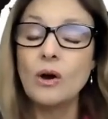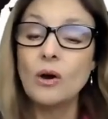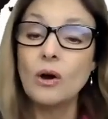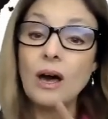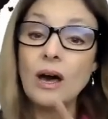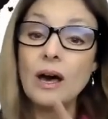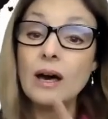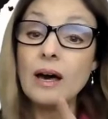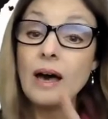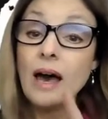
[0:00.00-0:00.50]

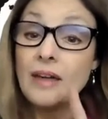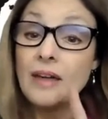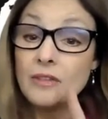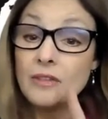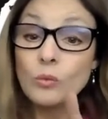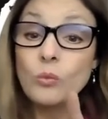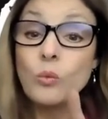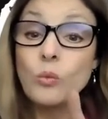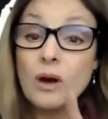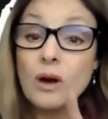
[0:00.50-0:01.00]
Uh, either
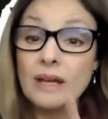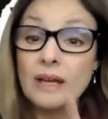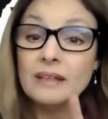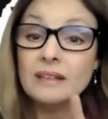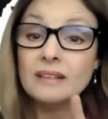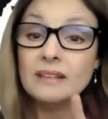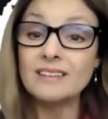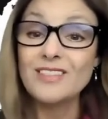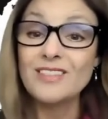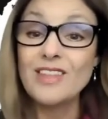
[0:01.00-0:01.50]
one,
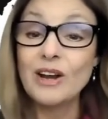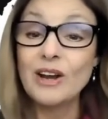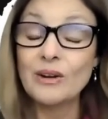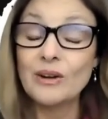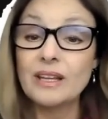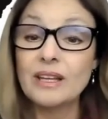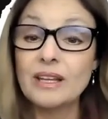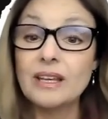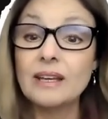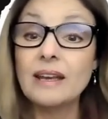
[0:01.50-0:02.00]
they're
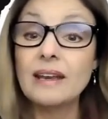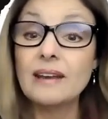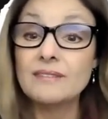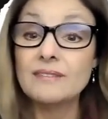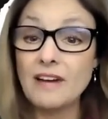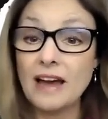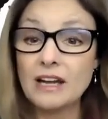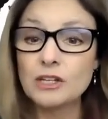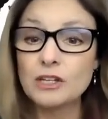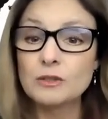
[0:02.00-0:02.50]
in
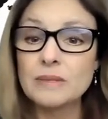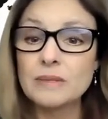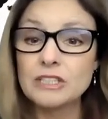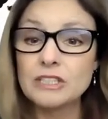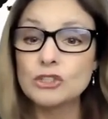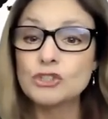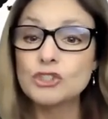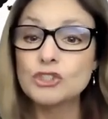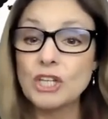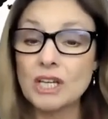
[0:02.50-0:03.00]

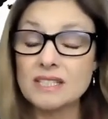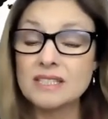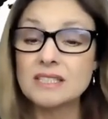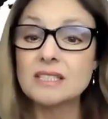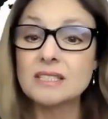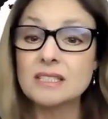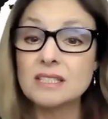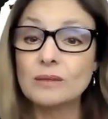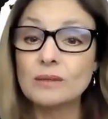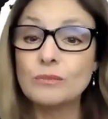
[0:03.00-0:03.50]
environmental
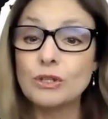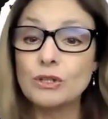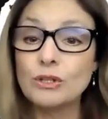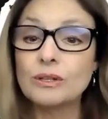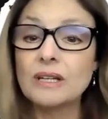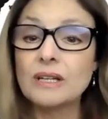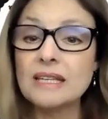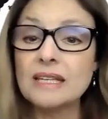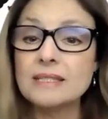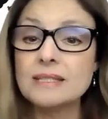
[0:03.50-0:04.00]
justice
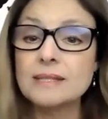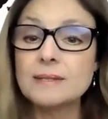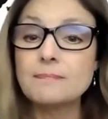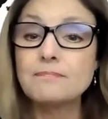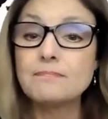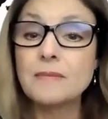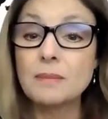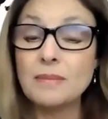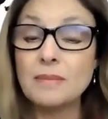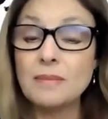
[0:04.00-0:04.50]
communities,
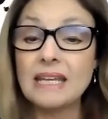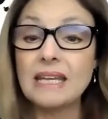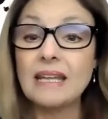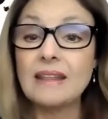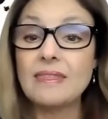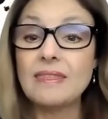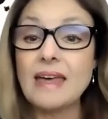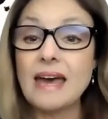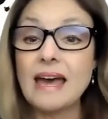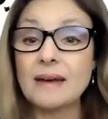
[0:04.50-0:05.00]
meaning
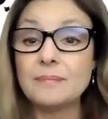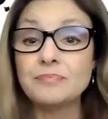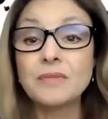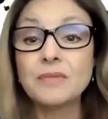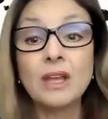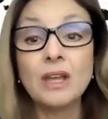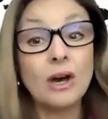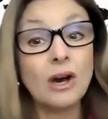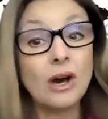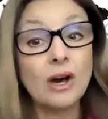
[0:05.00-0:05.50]
that
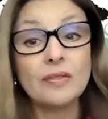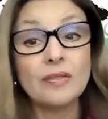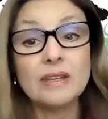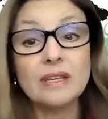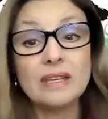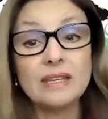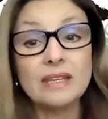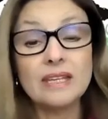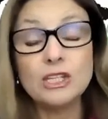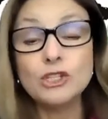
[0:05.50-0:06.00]
on
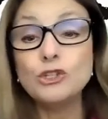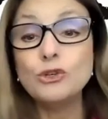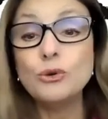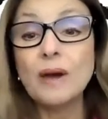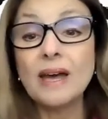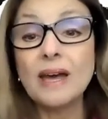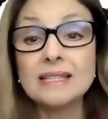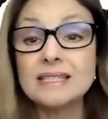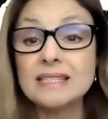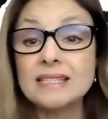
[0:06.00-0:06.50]
the
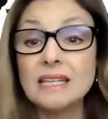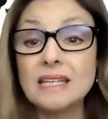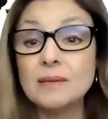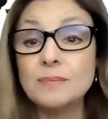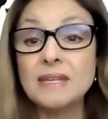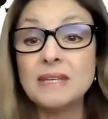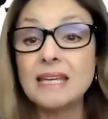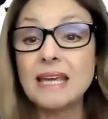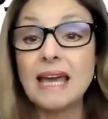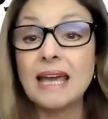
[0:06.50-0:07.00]
US
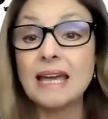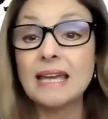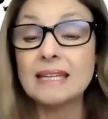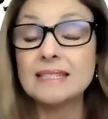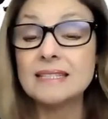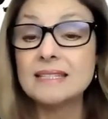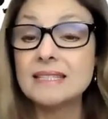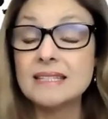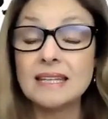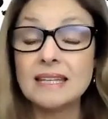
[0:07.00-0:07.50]

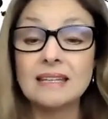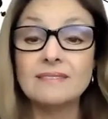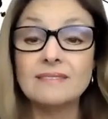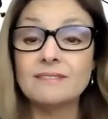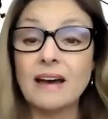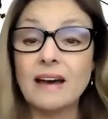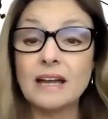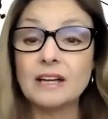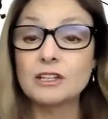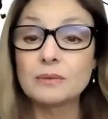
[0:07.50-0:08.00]
EPA's
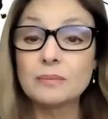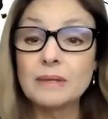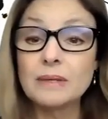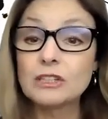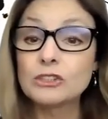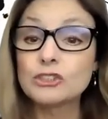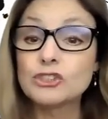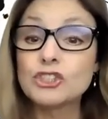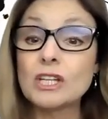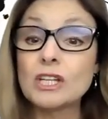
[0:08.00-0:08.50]

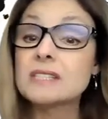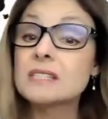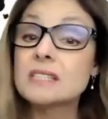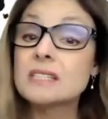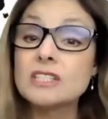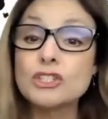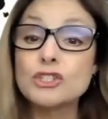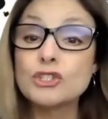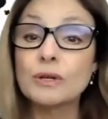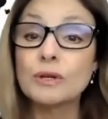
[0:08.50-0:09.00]
environmental justice
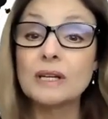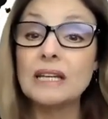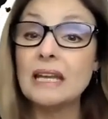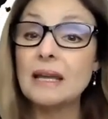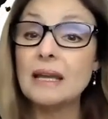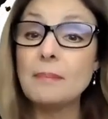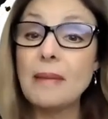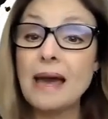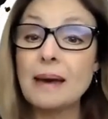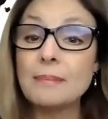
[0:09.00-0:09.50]

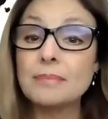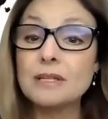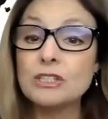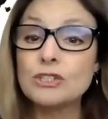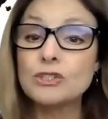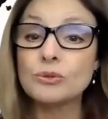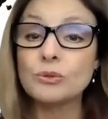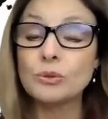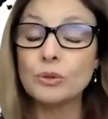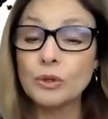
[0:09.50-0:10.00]
screening mapping
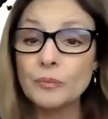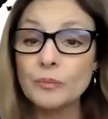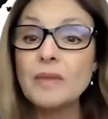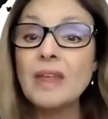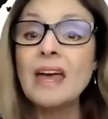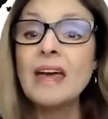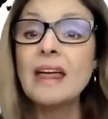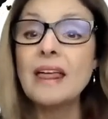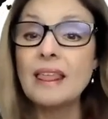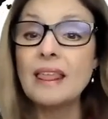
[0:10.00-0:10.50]
tool,
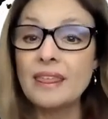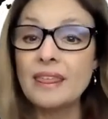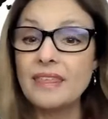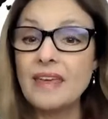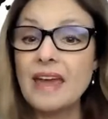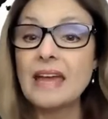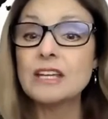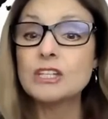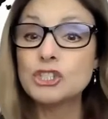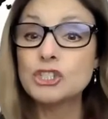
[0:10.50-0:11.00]

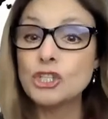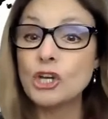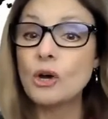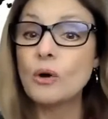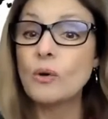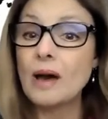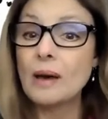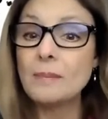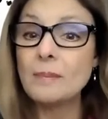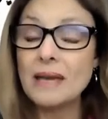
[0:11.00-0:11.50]
they show
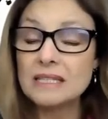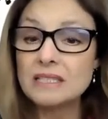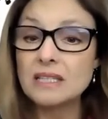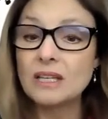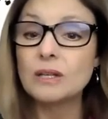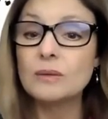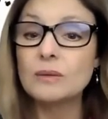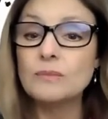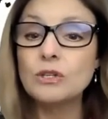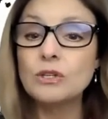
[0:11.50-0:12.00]
up as a
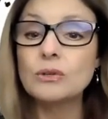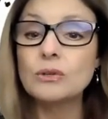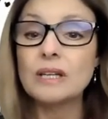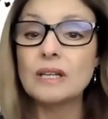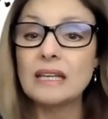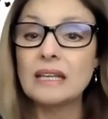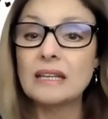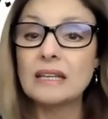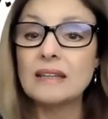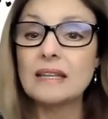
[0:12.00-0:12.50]

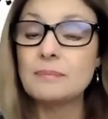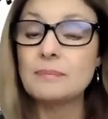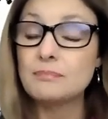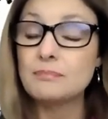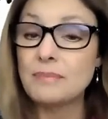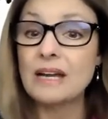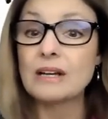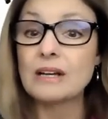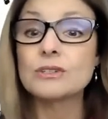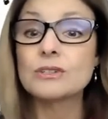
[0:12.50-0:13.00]
community that
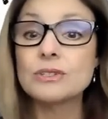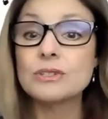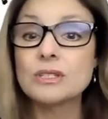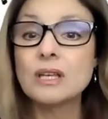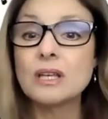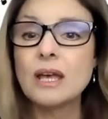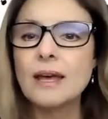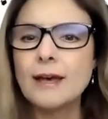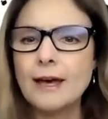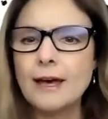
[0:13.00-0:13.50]
bears
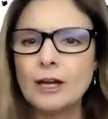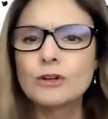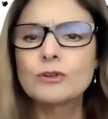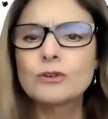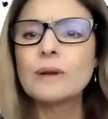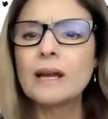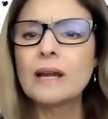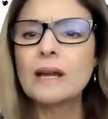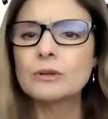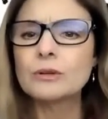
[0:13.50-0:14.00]
a
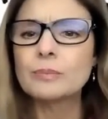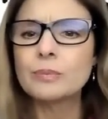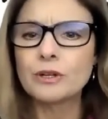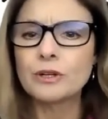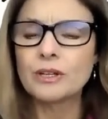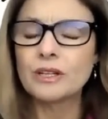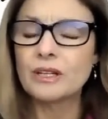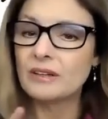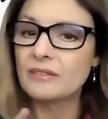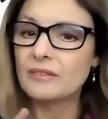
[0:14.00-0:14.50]
greater
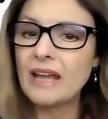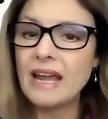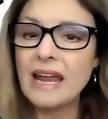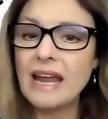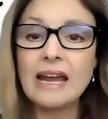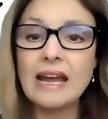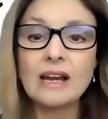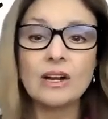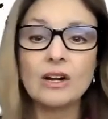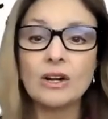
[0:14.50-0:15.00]
burden of
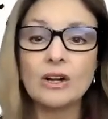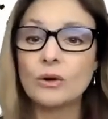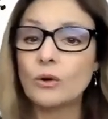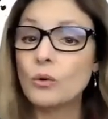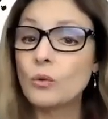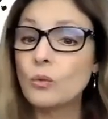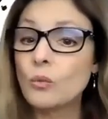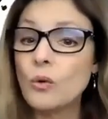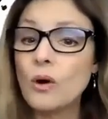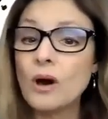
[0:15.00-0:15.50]
air or
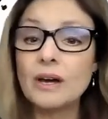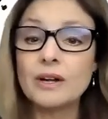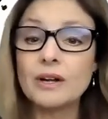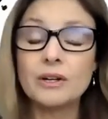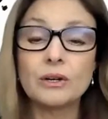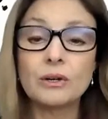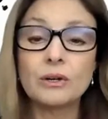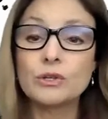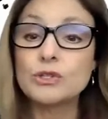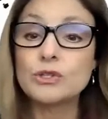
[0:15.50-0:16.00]

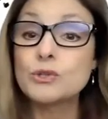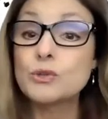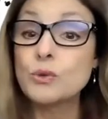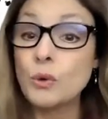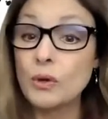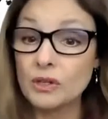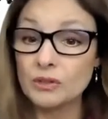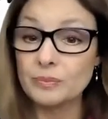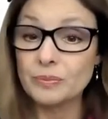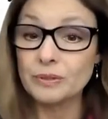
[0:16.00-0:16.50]
water or
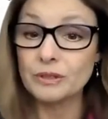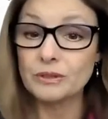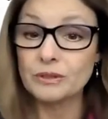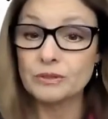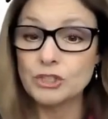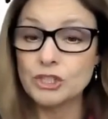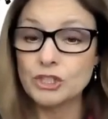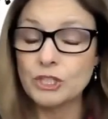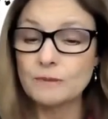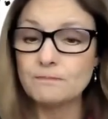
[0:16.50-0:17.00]
soil
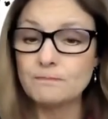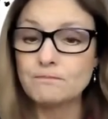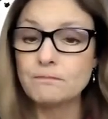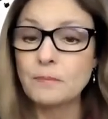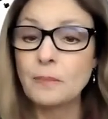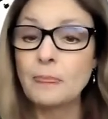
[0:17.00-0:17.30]
pollution.